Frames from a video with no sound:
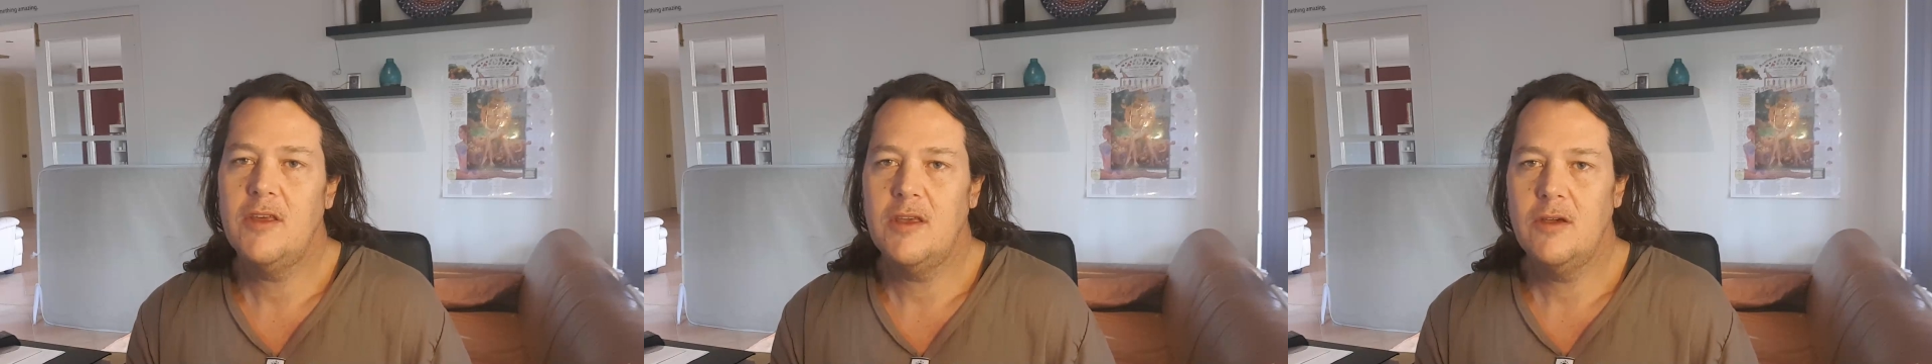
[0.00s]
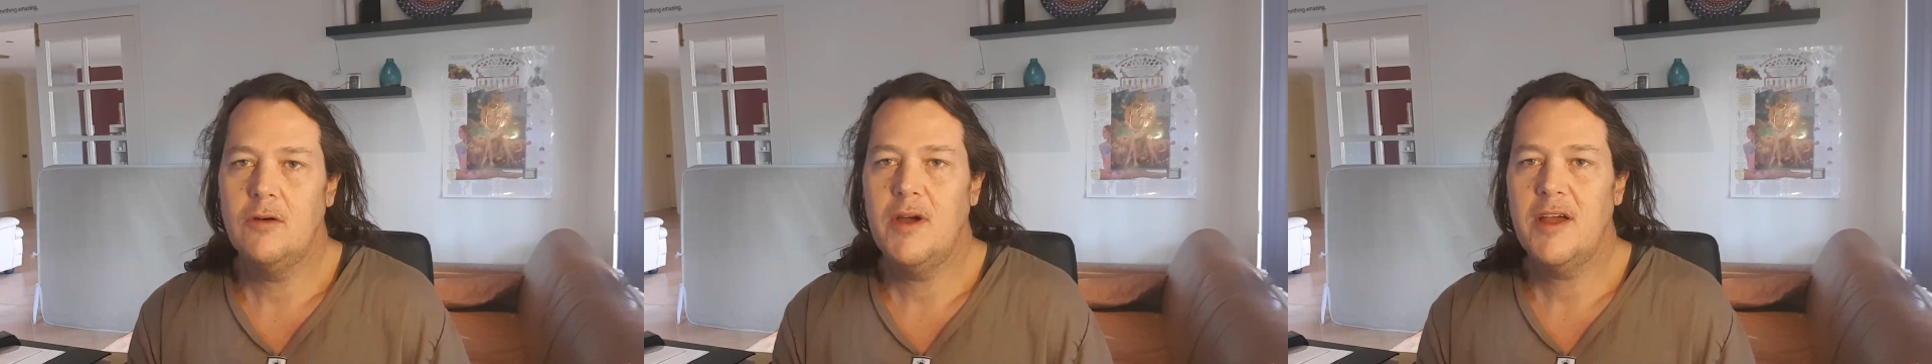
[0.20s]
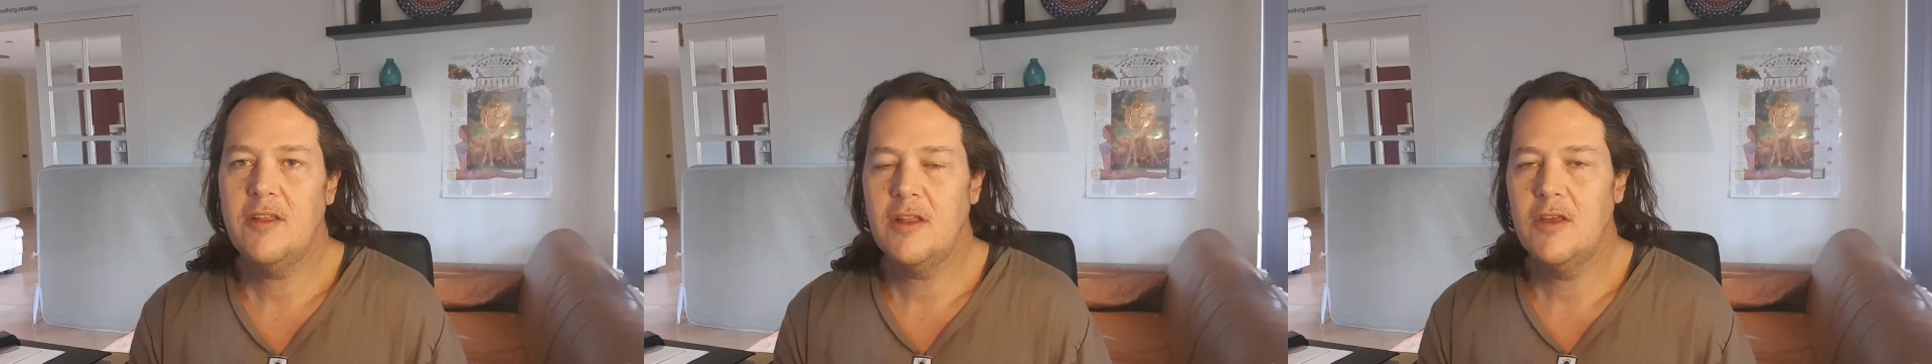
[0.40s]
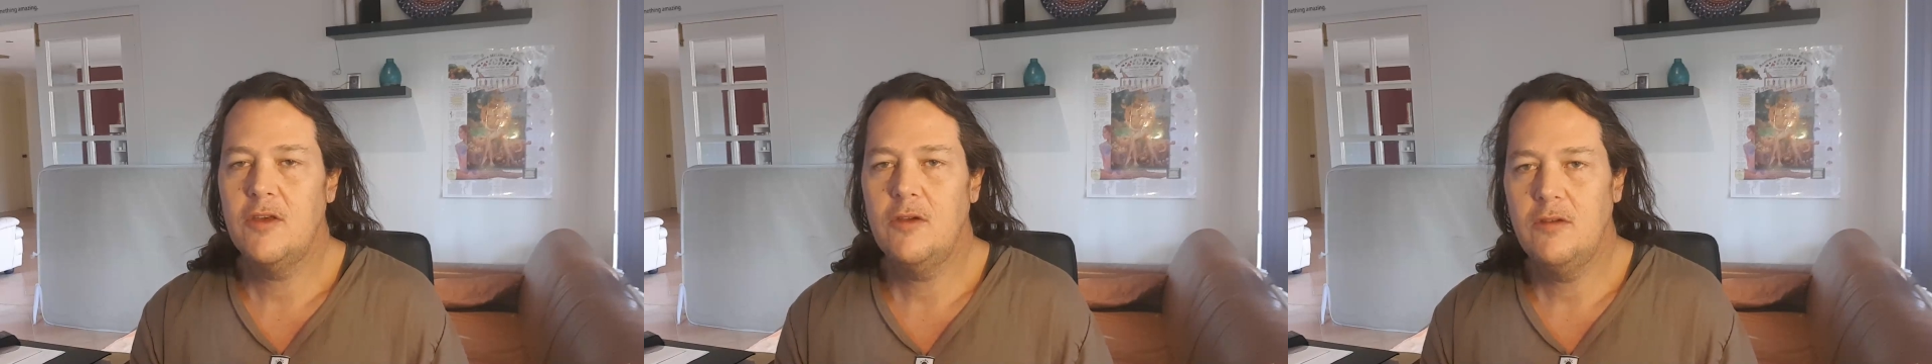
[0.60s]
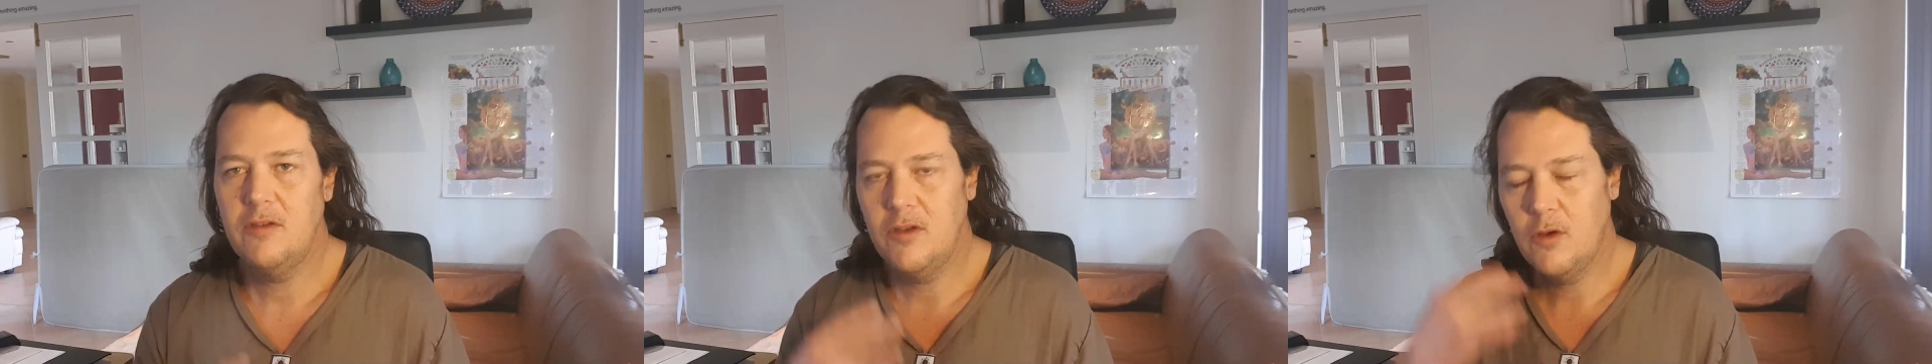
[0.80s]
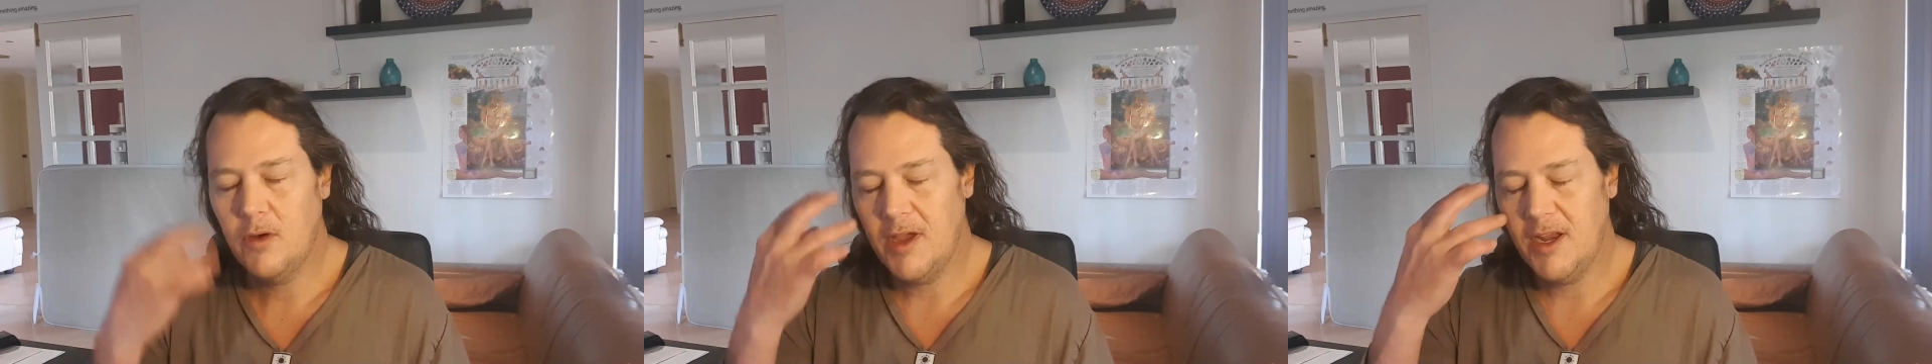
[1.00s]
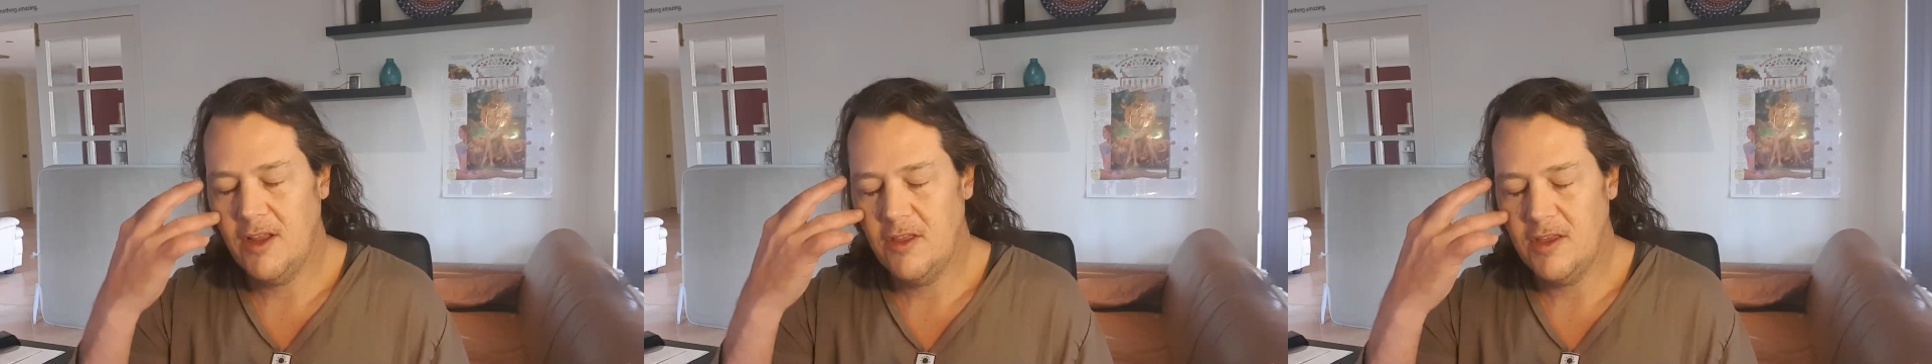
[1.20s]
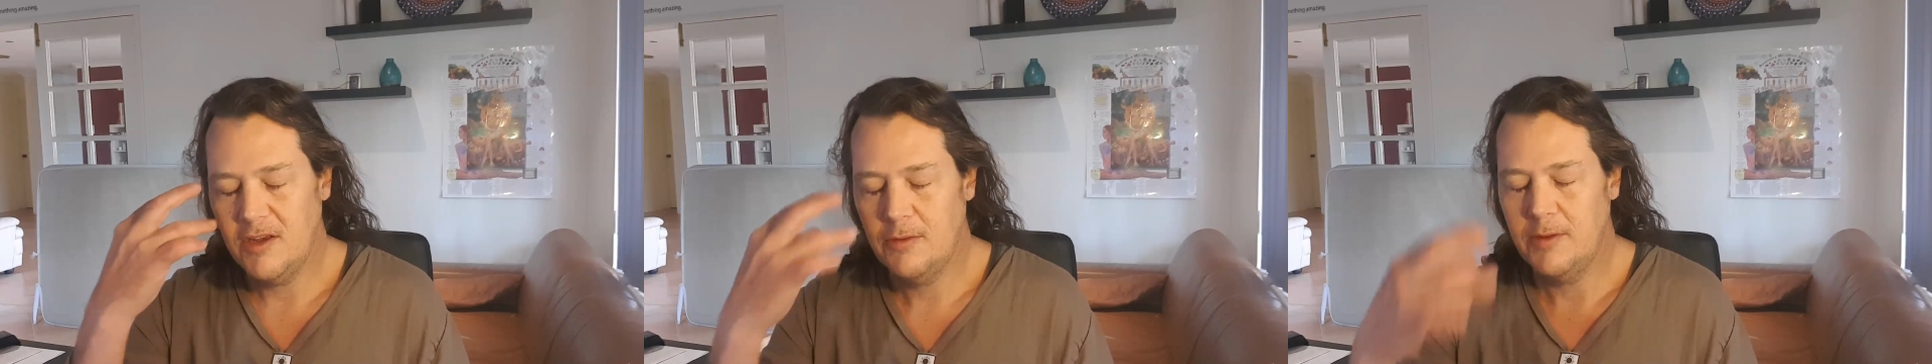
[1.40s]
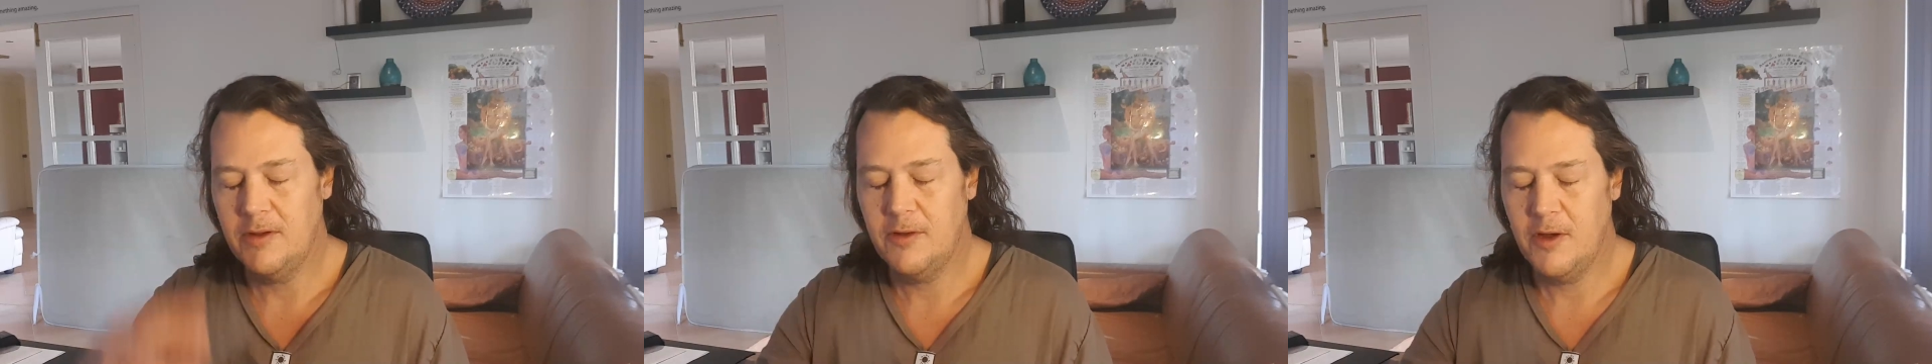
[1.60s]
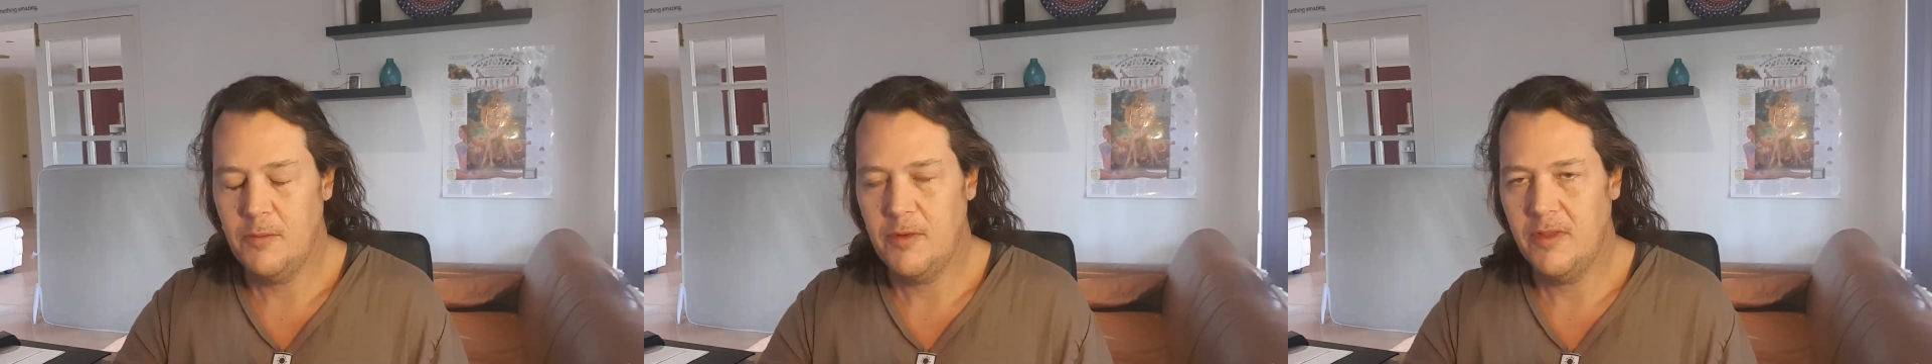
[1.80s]
You're actually using your energy to
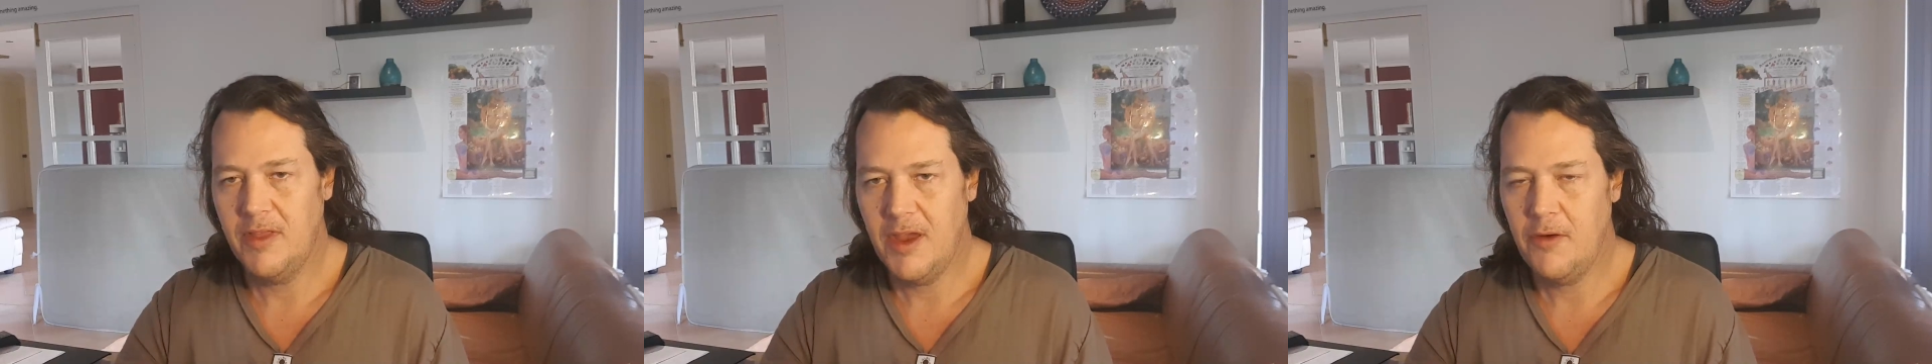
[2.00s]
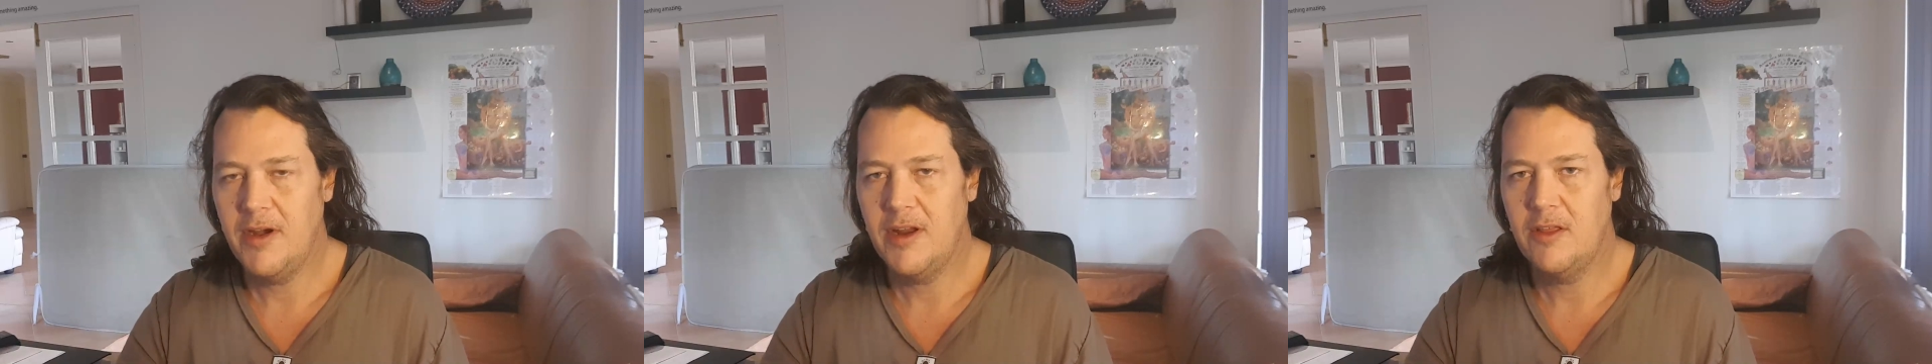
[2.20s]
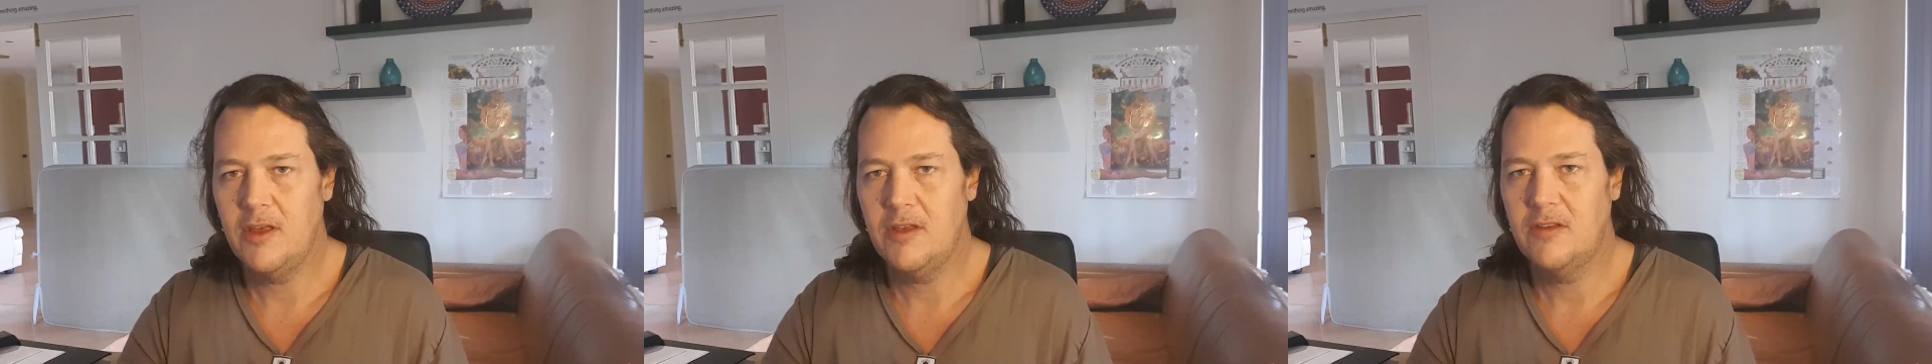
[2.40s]
interpret their energy.